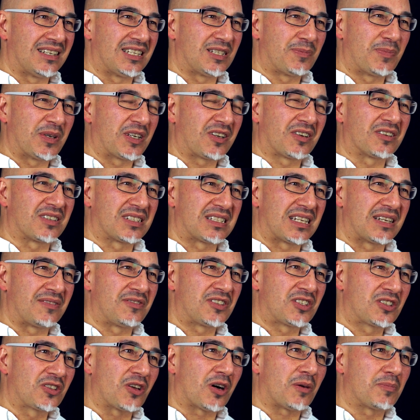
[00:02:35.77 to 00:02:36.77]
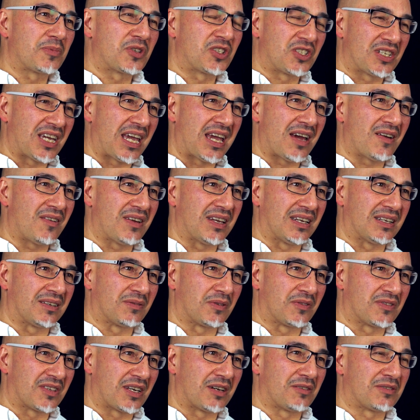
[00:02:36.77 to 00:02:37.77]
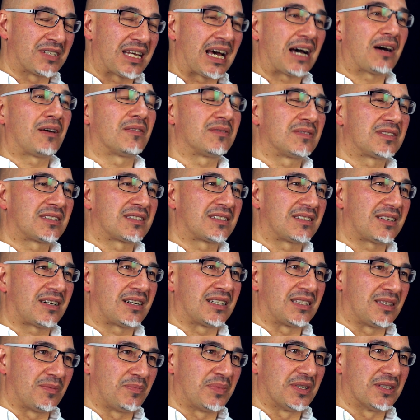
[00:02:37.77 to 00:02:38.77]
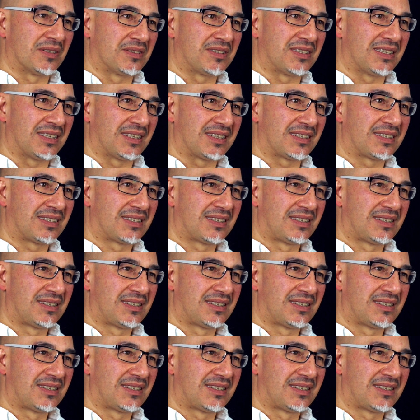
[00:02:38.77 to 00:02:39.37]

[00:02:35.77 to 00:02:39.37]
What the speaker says: It's because they've stopped sharing with those outside the building.